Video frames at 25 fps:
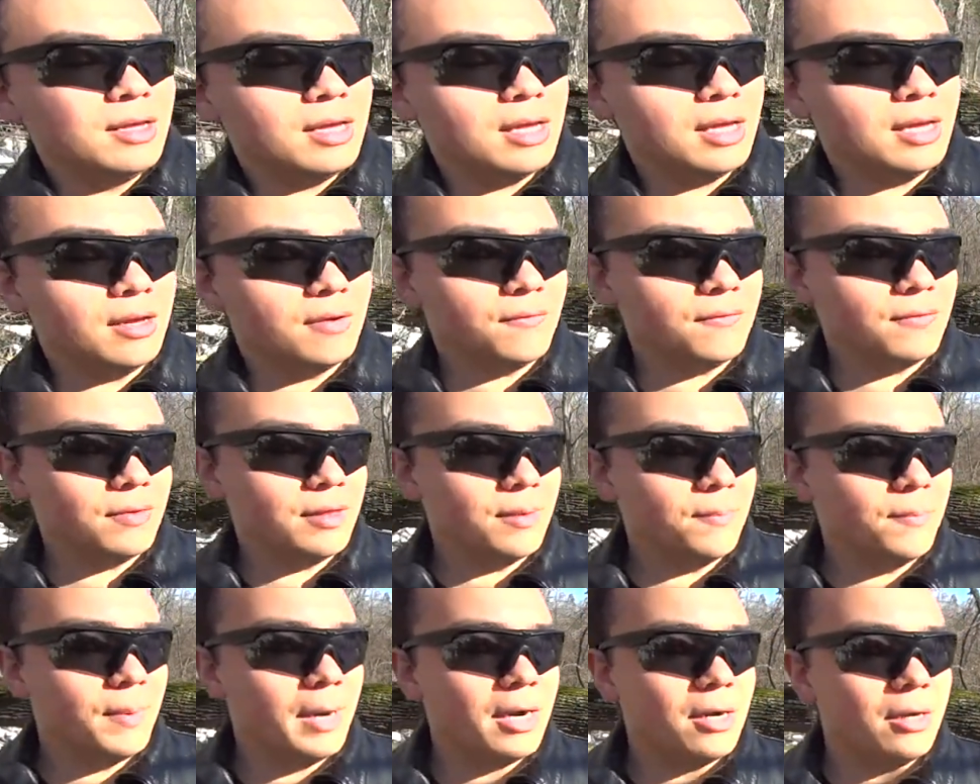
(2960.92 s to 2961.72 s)
if the
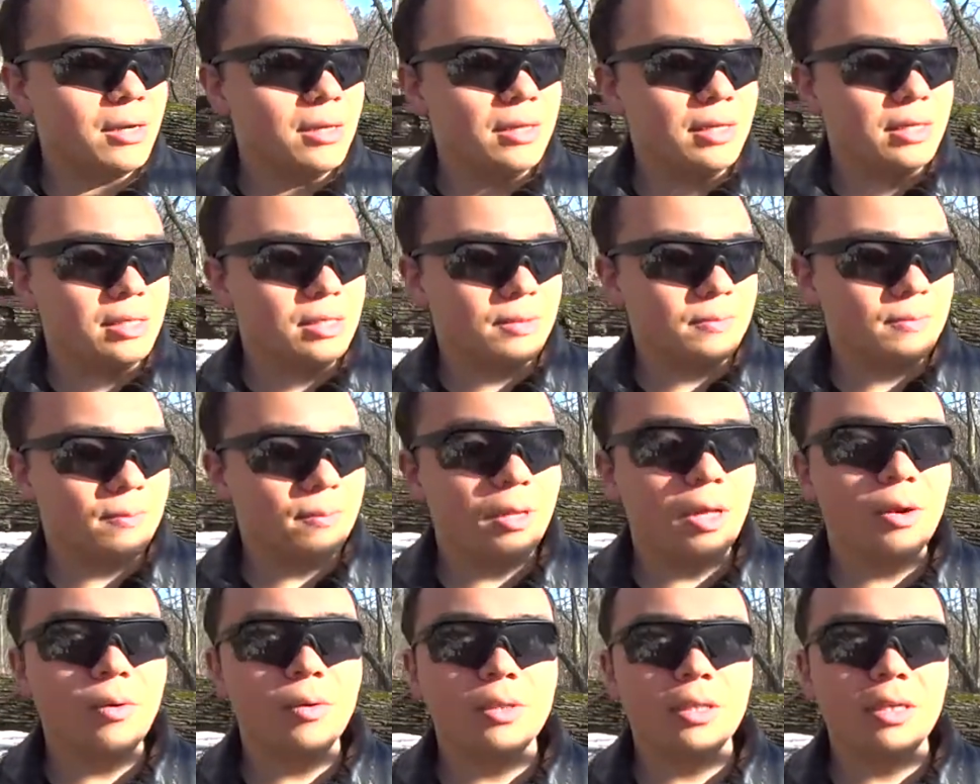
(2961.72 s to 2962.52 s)
barrel is
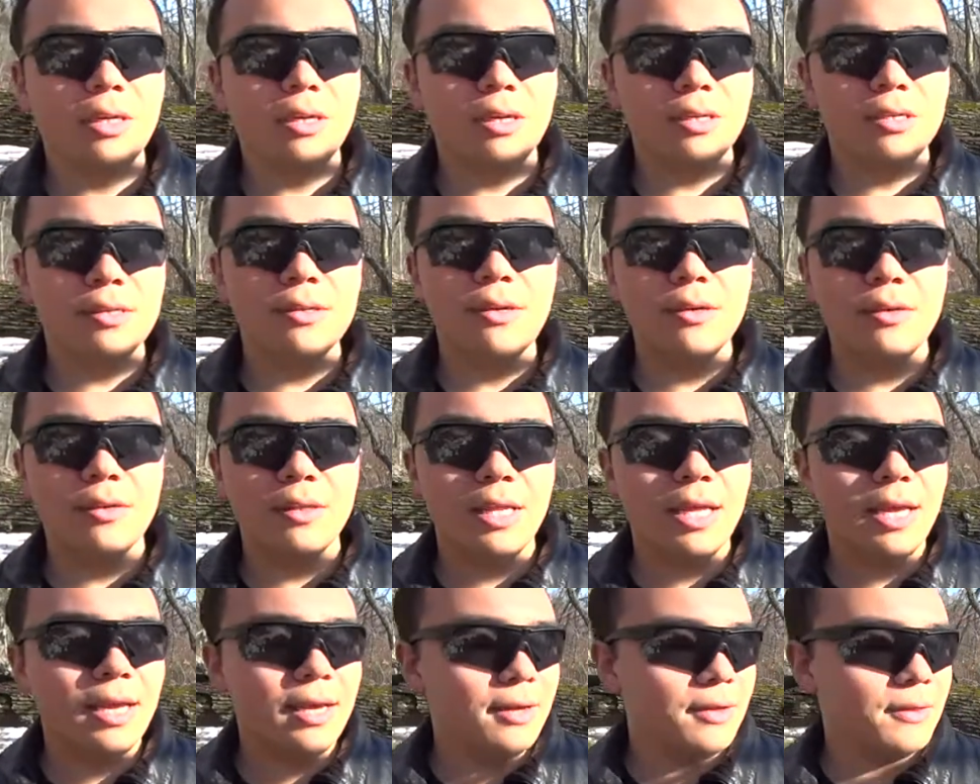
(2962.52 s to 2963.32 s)
lower than a certain
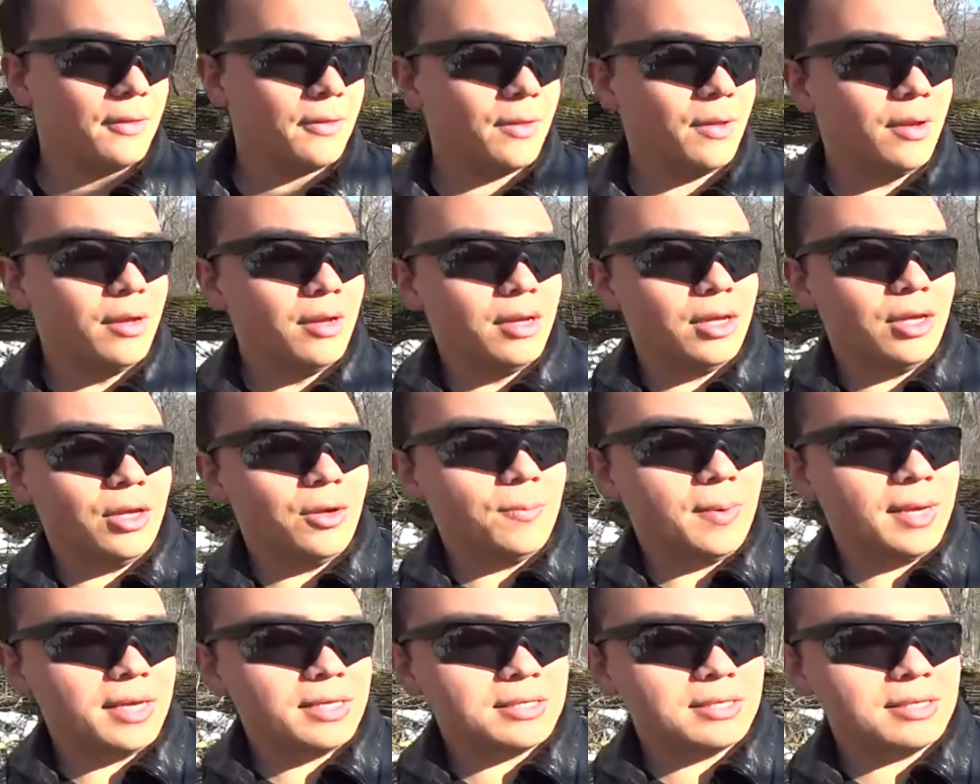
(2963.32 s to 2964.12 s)
length, you
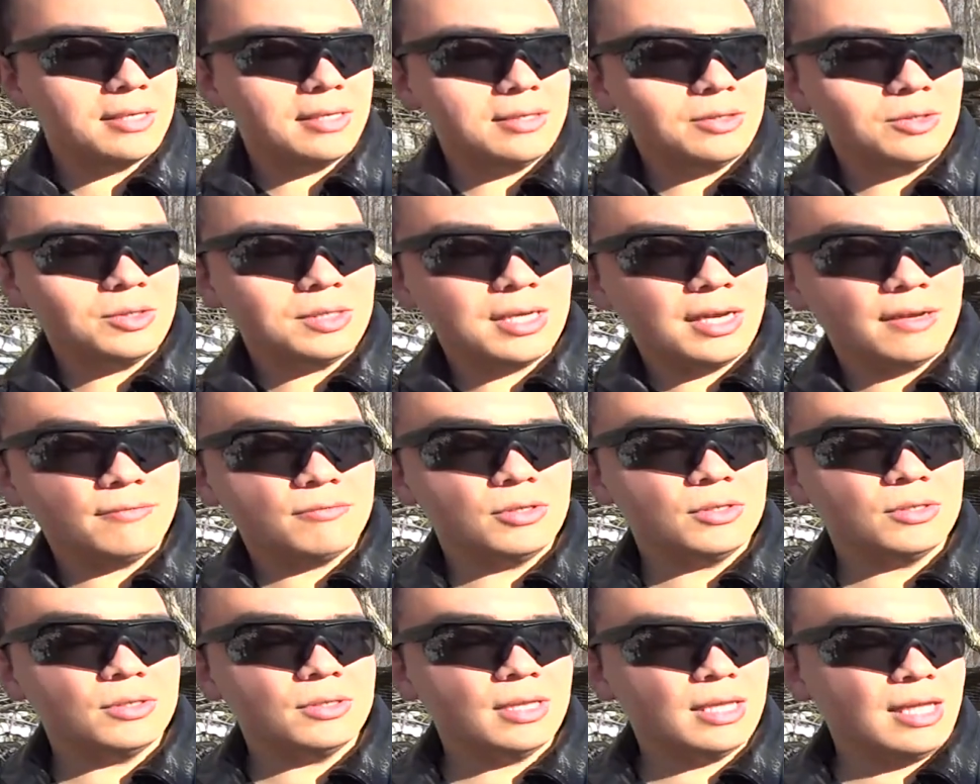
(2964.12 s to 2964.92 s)
basically just have
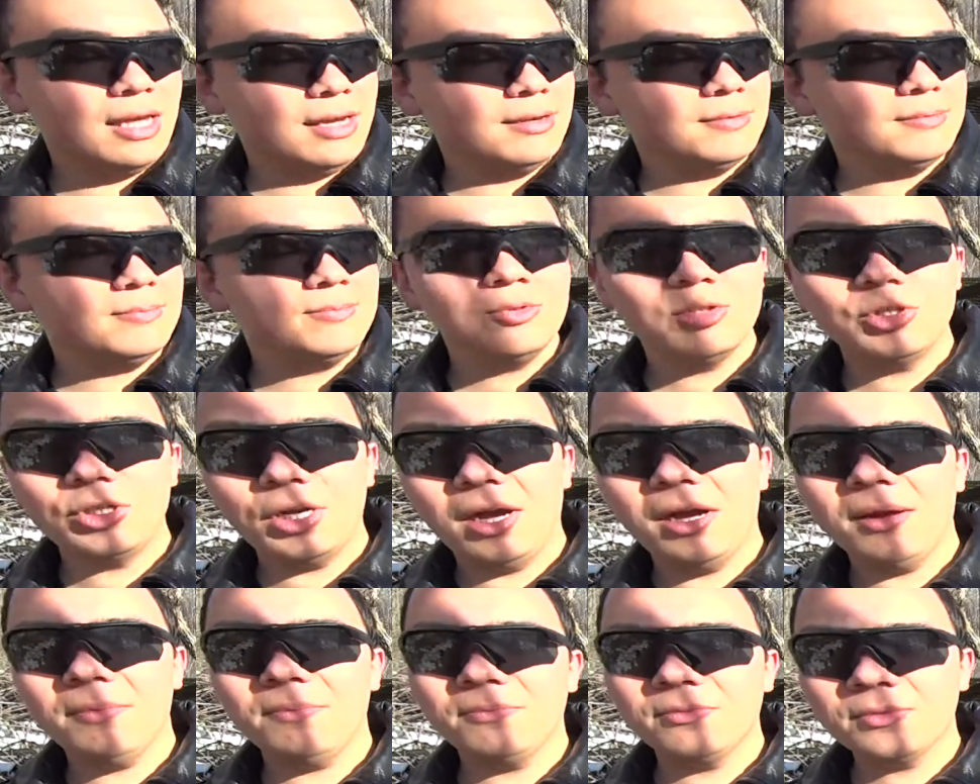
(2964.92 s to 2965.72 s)
to like
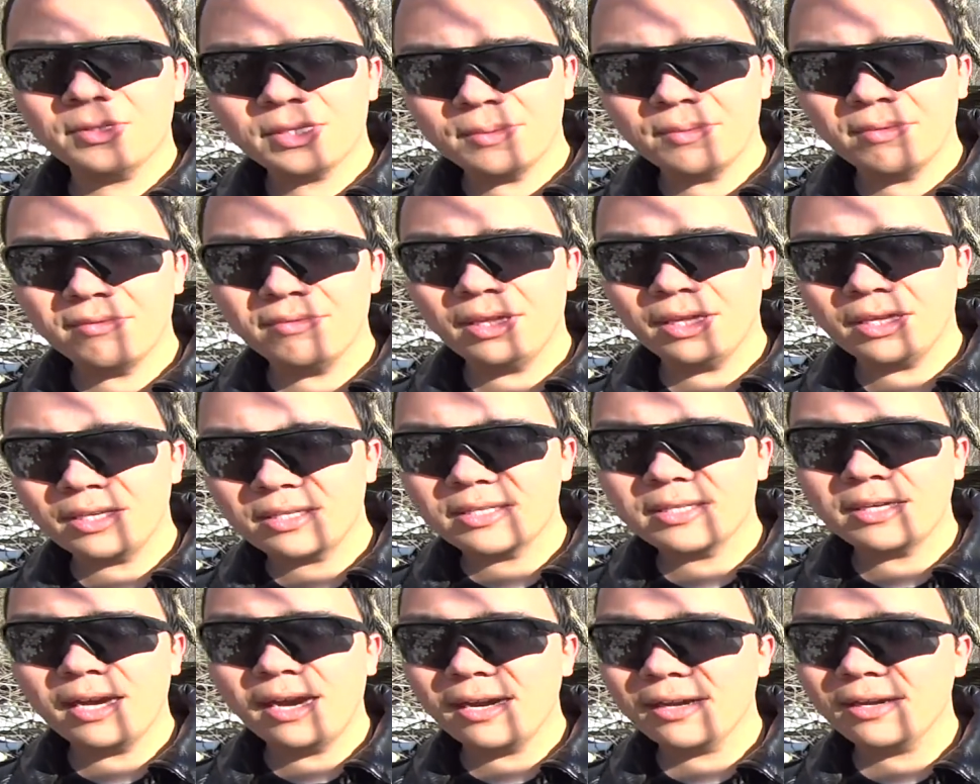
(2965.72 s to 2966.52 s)
chop some of the
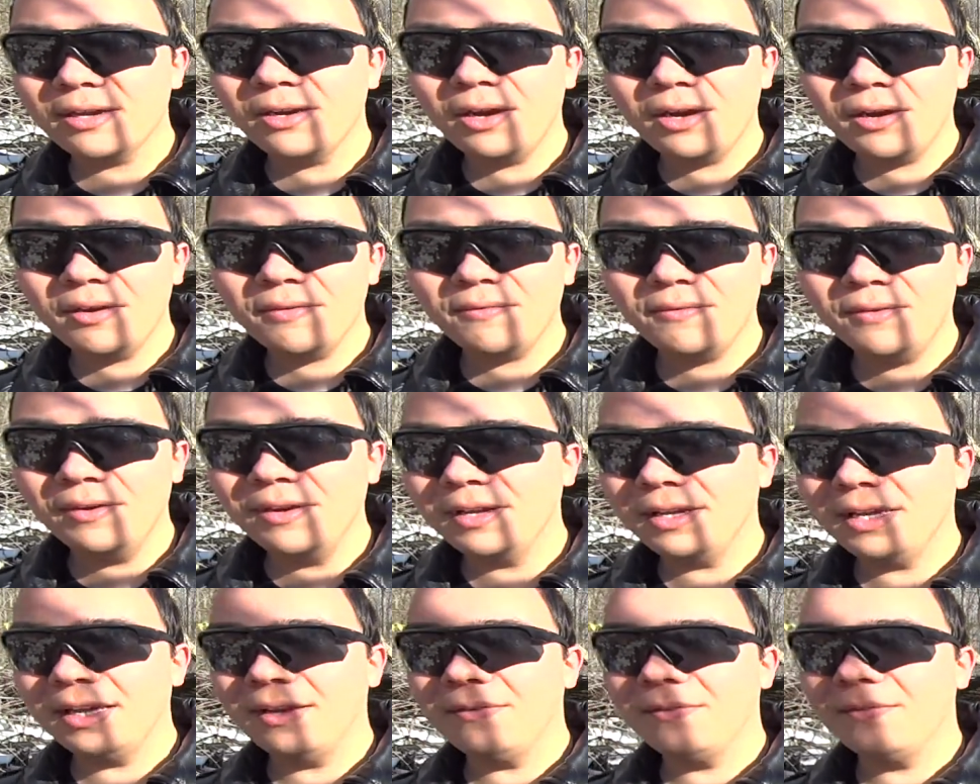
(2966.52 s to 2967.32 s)
stock off
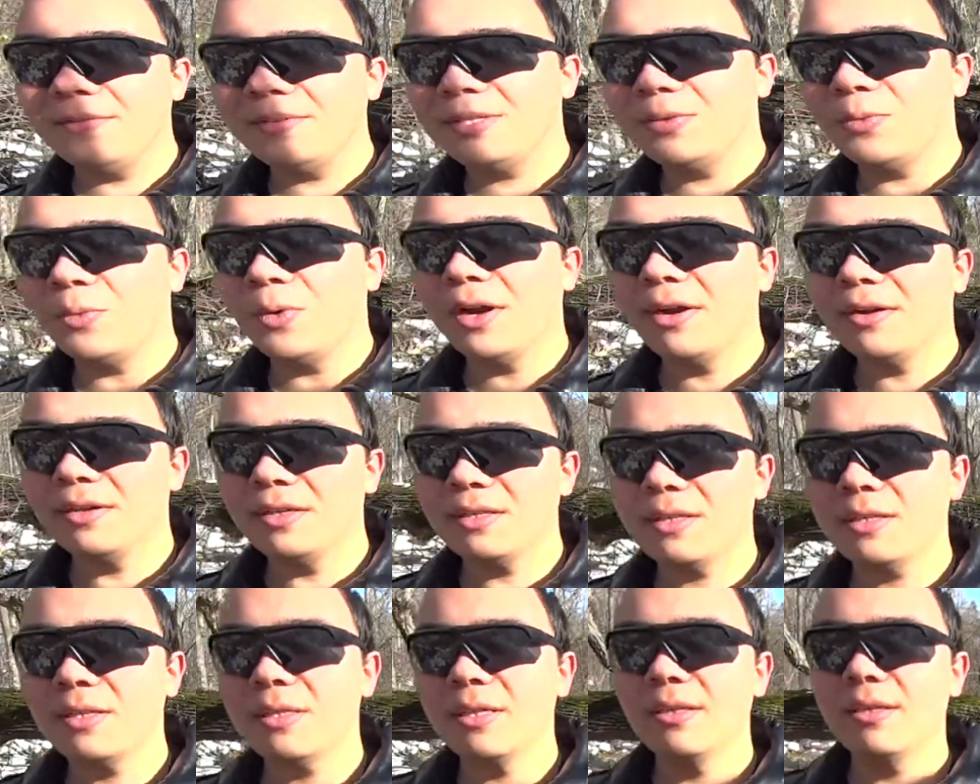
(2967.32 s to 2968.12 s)
to where it's
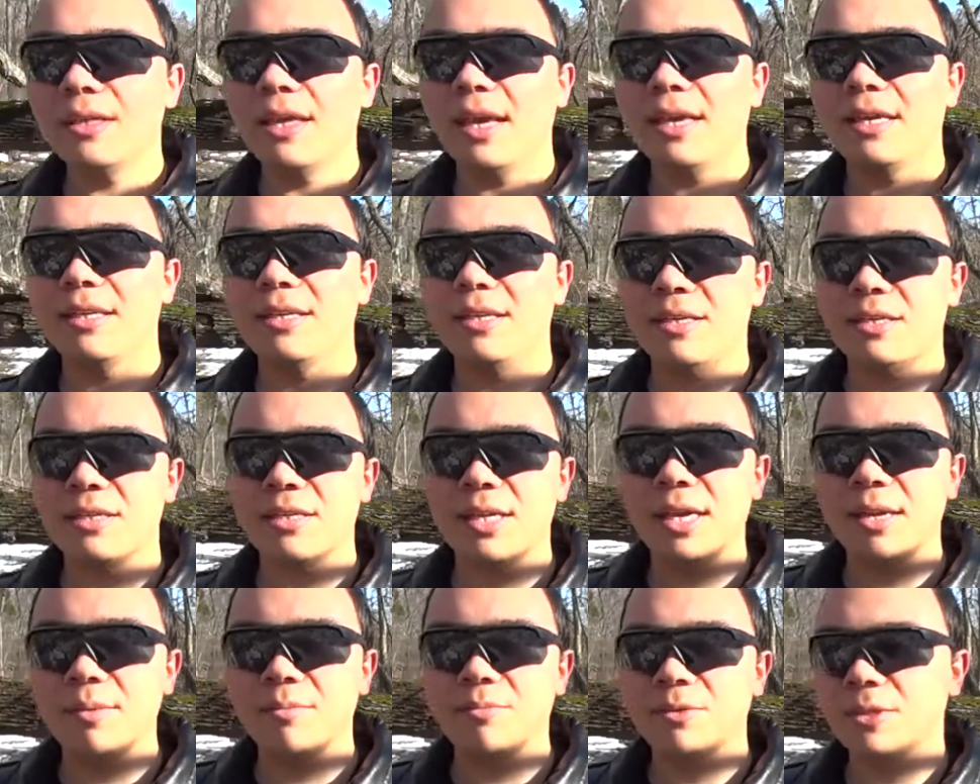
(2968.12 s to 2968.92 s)
still like the
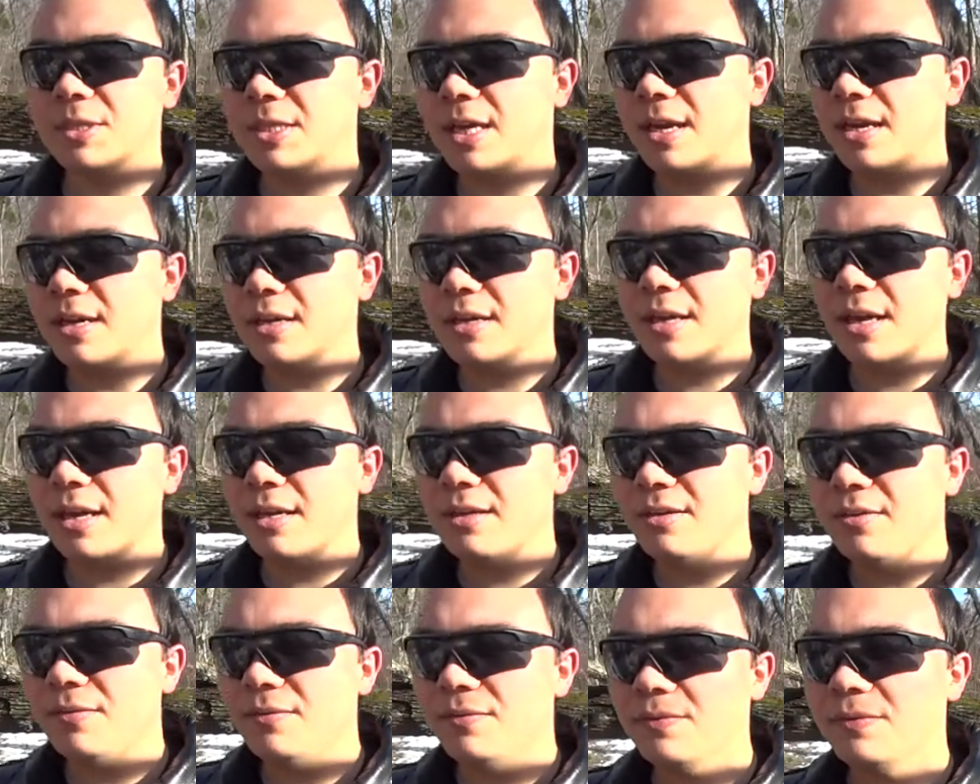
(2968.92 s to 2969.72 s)
same stock kind
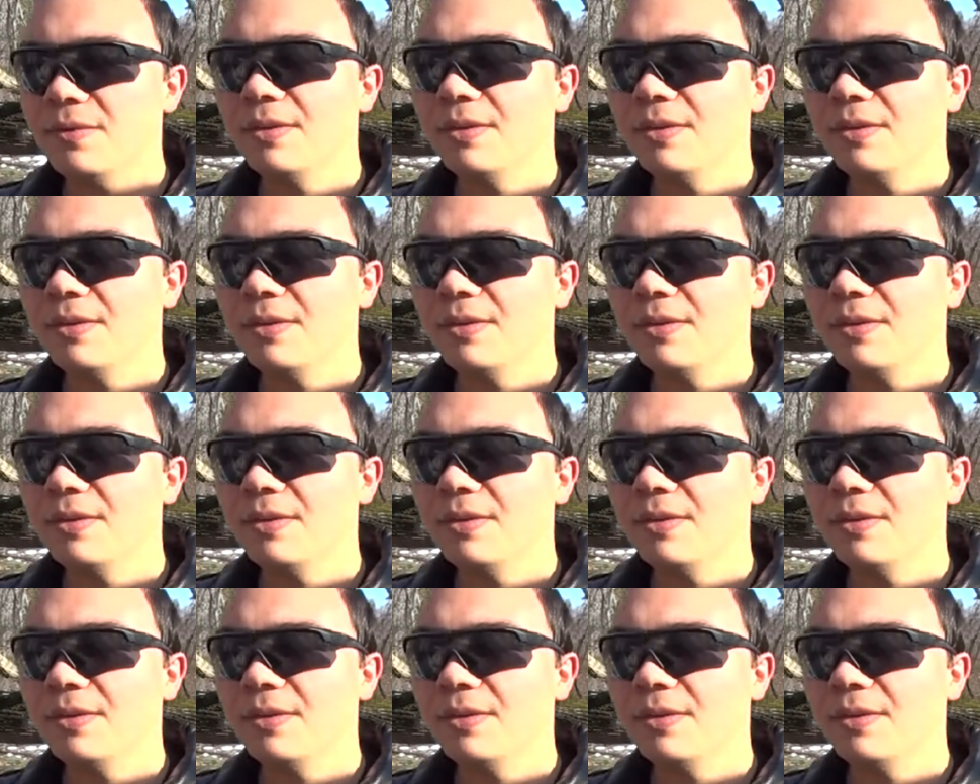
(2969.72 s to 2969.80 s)
of,